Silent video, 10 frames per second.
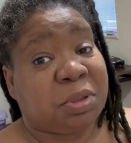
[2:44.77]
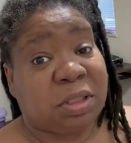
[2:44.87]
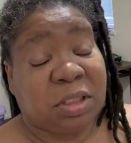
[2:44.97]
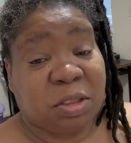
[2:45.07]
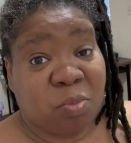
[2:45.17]
to
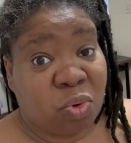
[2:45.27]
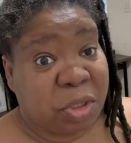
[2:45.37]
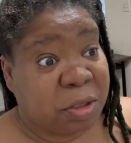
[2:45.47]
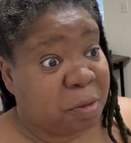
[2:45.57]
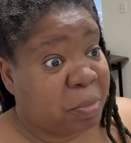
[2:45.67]
this
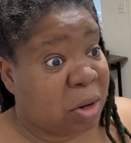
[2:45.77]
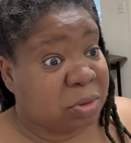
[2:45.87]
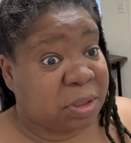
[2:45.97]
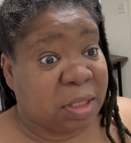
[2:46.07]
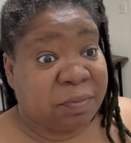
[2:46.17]
morning about
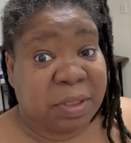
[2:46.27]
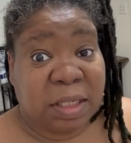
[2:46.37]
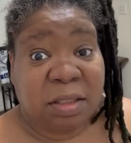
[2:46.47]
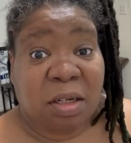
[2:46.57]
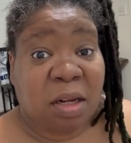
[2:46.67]
7 or
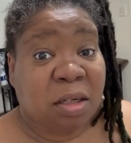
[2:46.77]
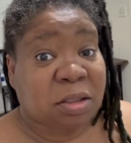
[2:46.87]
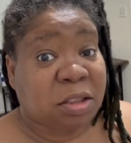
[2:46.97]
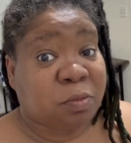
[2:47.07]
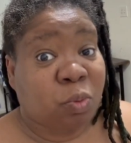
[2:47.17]
8 o'clock
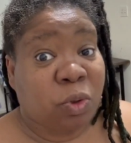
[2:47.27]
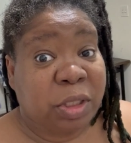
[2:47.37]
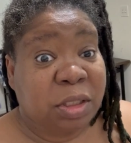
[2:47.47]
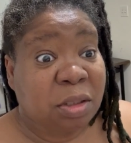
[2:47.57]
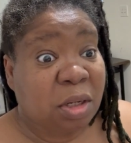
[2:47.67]
this
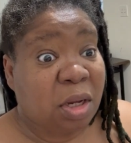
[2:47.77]
morning.